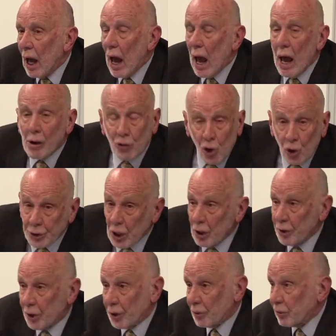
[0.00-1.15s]
and
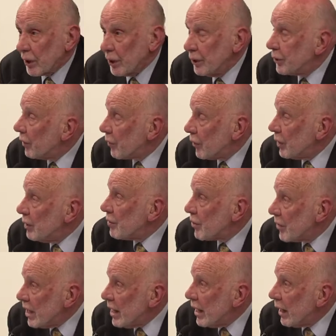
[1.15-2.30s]
alternatively to the
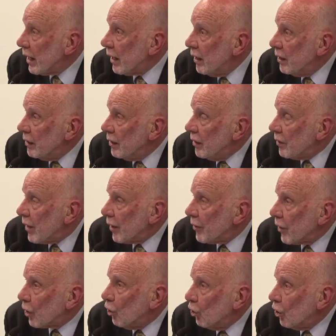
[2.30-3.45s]
fear that
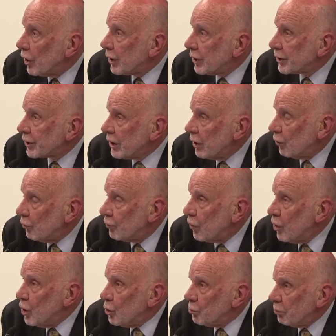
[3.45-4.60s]
the court itself
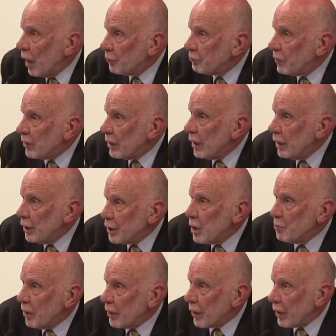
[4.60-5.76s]
might be
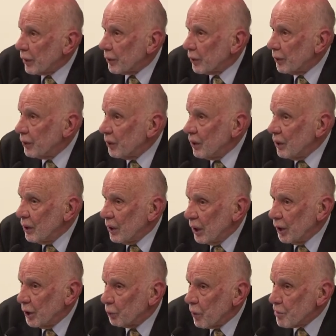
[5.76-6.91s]
intimidated
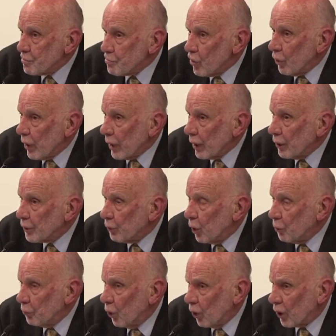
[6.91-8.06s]
into withdrawing to a
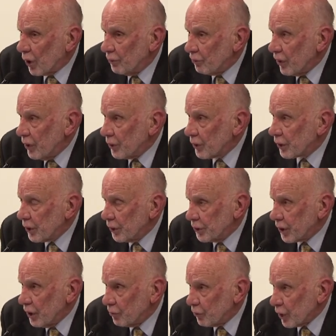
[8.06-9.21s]
more
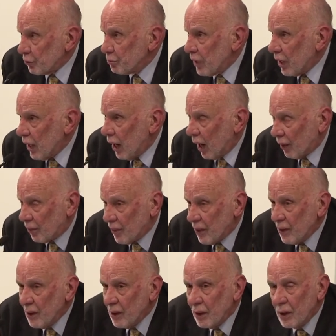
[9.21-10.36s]
conservative path.
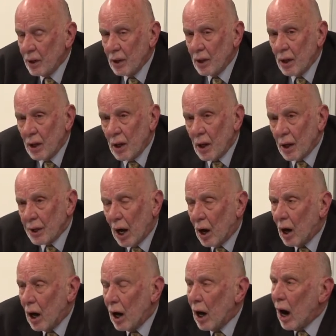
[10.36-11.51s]

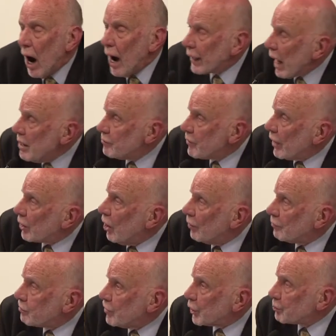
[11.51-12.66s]
Now, I gave that
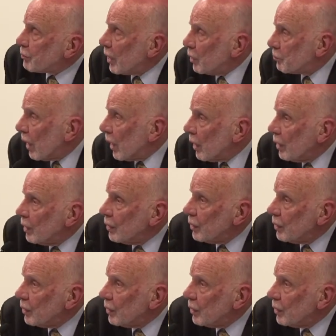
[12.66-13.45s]
conference paper